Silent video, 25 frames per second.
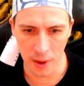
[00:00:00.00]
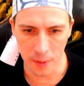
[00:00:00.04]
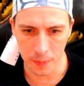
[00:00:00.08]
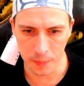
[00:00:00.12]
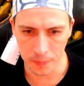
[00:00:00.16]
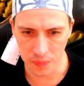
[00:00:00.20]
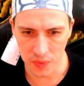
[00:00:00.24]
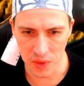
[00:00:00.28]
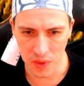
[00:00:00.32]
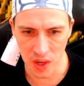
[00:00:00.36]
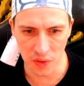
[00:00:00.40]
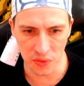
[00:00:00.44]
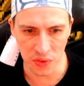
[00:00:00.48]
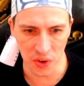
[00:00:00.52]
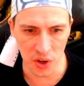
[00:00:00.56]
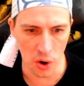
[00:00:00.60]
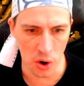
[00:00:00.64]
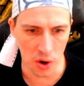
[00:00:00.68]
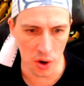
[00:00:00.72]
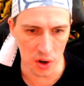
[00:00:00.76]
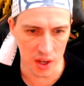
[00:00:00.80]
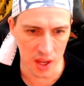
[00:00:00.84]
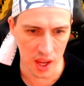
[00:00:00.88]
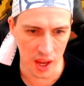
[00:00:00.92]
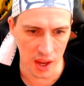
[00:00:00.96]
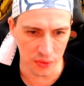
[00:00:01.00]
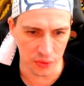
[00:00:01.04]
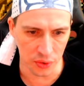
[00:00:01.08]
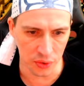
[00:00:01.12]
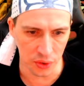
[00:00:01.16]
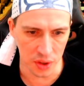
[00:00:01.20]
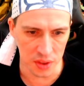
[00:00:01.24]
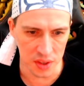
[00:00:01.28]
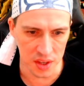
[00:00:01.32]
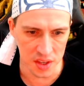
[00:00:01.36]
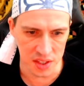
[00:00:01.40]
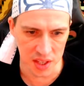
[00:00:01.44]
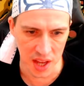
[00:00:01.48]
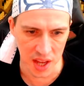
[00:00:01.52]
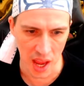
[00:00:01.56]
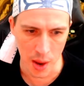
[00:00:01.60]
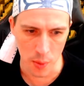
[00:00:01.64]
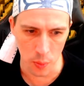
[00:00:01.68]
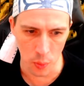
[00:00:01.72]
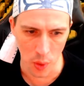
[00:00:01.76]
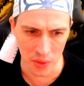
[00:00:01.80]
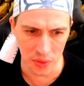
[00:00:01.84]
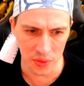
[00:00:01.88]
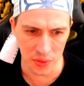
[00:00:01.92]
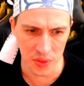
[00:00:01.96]
if you're not careful in this game.
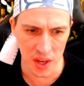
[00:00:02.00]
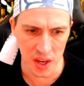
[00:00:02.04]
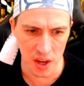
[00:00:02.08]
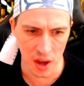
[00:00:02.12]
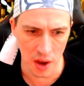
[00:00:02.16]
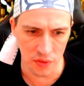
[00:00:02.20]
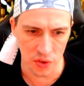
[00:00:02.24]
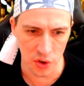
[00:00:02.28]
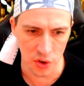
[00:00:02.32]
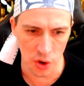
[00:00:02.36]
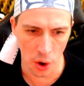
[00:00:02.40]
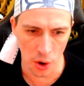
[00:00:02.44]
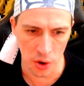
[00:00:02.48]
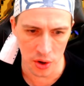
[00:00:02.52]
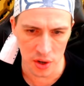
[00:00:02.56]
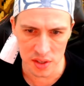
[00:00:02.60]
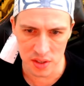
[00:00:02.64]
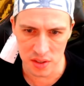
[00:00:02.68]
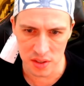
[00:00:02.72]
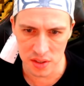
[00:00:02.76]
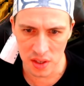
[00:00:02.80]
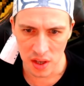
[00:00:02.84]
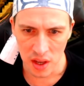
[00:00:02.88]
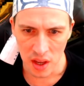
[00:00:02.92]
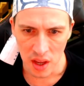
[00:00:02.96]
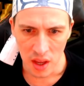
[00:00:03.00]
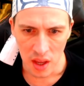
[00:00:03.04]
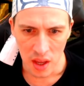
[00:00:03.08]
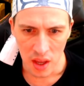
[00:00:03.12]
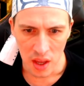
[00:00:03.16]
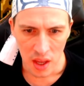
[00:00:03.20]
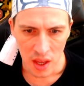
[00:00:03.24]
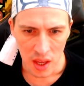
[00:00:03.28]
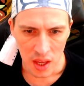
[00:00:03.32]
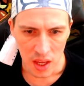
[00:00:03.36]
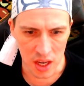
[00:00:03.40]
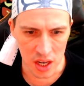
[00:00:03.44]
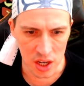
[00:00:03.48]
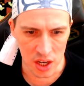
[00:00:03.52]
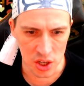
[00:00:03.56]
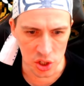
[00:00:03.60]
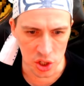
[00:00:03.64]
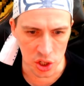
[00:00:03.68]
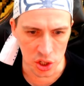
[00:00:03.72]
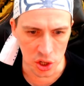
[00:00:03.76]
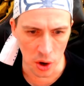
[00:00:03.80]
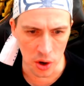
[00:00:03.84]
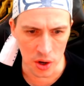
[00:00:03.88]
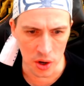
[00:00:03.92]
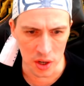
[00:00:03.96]
One thing I've noticed is you
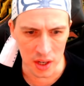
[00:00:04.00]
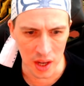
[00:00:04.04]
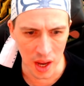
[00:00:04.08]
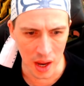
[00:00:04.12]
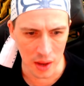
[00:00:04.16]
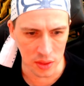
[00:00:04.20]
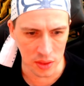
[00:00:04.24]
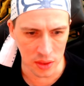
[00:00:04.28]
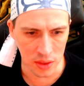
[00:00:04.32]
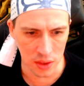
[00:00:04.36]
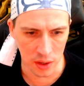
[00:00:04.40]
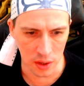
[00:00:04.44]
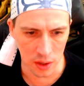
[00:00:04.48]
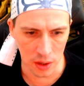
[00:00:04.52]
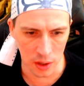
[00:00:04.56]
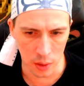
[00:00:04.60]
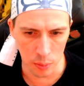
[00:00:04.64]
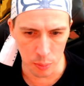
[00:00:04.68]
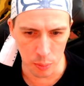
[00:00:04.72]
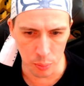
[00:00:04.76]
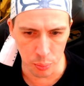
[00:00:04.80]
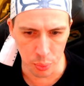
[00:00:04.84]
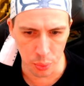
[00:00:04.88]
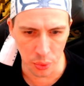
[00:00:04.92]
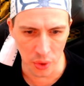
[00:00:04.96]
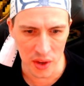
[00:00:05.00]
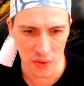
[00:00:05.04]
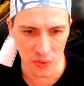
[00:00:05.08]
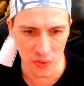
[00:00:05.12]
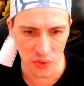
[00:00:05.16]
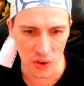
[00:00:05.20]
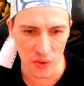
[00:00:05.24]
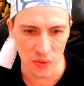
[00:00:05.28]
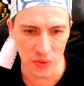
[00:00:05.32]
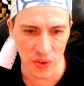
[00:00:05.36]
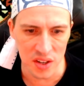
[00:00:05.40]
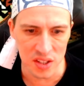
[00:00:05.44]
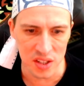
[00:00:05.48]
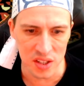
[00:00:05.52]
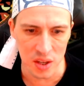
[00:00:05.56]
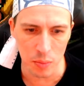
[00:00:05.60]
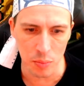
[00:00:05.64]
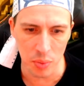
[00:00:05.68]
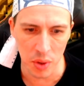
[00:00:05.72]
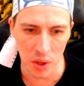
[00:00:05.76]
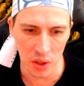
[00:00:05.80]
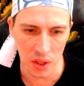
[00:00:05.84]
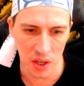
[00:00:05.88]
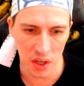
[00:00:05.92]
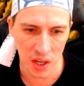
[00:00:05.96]
don't get the brief
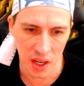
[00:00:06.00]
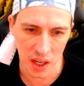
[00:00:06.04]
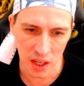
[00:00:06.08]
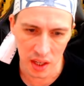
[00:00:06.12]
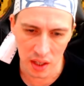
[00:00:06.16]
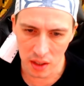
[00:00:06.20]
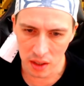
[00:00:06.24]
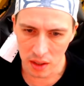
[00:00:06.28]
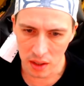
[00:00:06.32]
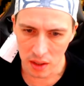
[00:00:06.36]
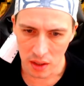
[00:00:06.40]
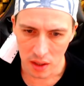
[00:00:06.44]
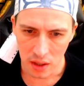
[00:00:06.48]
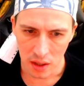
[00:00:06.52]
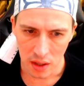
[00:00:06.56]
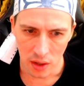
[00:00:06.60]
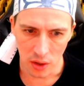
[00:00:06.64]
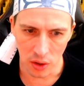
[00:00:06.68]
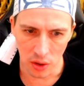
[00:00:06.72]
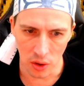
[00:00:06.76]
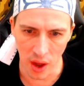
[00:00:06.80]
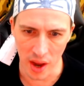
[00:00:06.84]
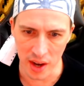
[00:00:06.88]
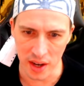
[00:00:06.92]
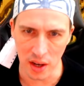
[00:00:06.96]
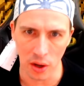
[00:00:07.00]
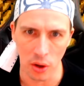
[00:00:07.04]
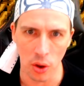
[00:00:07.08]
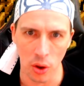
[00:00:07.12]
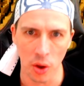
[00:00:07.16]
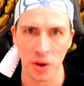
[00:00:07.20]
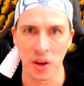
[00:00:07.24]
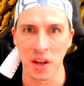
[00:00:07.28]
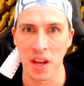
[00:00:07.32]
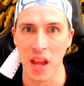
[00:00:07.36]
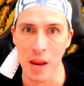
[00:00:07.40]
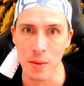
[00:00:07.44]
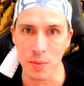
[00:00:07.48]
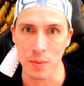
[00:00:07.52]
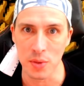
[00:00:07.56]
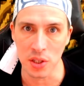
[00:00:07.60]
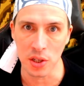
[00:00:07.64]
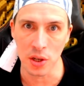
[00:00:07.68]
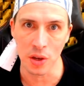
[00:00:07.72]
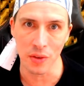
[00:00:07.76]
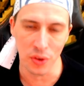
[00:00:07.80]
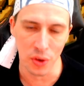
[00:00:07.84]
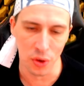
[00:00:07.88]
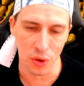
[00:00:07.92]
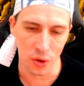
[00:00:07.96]
invincibility like a lot of games
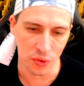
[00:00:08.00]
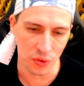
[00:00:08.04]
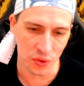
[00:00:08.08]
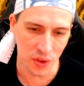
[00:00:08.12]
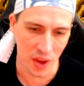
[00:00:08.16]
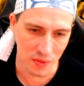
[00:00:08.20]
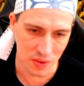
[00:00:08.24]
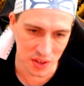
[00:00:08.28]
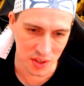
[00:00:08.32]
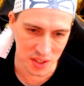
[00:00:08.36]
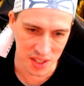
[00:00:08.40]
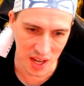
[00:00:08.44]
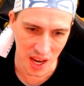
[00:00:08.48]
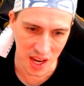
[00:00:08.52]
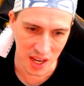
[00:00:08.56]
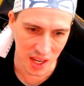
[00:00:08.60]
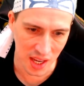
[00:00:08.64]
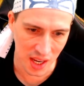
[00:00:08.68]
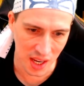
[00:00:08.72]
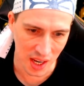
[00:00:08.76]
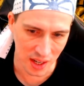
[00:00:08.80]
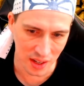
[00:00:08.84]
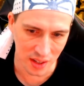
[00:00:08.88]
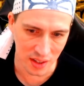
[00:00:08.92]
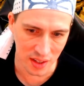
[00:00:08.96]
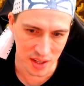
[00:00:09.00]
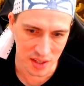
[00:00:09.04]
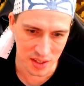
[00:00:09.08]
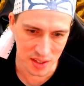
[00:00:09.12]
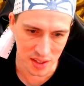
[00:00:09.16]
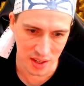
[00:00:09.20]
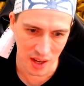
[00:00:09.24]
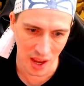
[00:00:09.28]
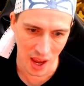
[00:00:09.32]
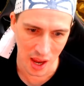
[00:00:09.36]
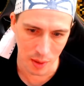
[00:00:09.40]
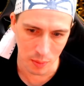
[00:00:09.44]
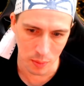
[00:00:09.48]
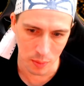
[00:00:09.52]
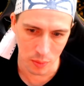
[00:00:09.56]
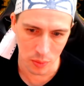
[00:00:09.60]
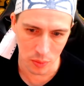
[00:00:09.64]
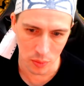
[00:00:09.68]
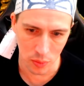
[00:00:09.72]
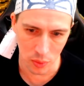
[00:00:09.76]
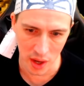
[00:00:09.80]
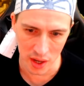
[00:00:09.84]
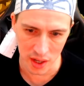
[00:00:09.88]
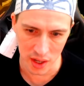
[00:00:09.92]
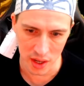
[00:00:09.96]
give you if you ever take a hit in this game.
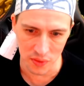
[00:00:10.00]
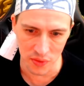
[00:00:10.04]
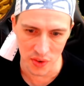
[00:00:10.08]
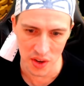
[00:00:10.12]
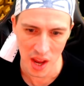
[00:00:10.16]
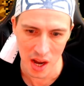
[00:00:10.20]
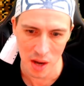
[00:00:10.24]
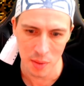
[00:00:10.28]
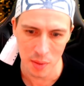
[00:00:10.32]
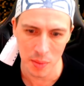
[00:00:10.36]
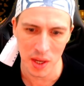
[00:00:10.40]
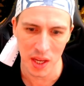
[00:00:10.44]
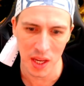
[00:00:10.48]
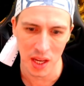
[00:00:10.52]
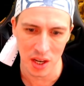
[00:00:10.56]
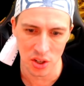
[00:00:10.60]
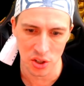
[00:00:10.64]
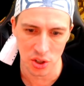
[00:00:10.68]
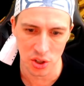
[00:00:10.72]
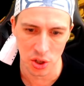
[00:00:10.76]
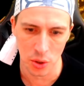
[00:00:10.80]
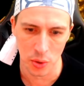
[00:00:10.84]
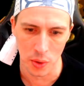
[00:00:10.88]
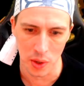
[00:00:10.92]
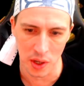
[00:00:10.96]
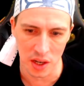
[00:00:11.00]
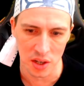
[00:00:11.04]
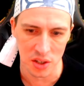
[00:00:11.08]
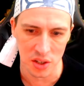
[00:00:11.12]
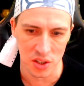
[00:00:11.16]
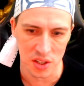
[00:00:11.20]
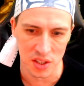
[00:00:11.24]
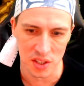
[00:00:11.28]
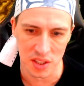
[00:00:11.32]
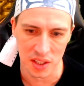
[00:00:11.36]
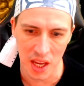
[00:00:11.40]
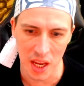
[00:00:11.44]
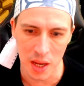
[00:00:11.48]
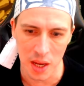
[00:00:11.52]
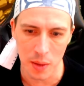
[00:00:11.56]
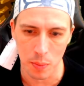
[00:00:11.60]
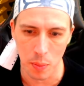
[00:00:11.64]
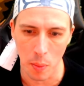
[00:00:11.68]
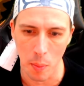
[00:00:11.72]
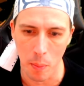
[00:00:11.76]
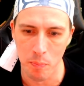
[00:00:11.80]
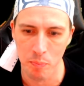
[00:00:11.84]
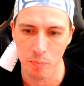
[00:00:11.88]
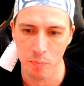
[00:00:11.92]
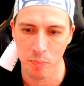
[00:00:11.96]
Like if an enemy hits you, it can just keep
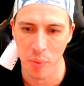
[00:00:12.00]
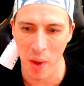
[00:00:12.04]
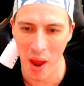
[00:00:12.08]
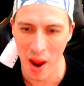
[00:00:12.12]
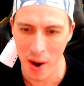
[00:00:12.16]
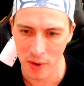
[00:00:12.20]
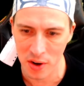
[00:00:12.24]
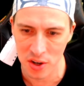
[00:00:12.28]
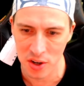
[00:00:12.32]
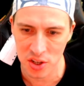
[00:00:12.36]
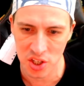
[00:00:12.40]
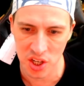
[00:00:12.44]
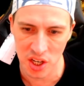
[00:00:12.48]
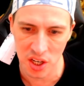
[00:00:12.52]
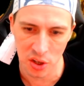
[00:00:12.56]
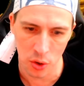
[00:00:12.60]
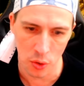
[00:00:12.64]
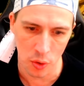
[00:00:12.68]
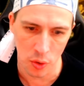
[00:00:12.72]
barraging you in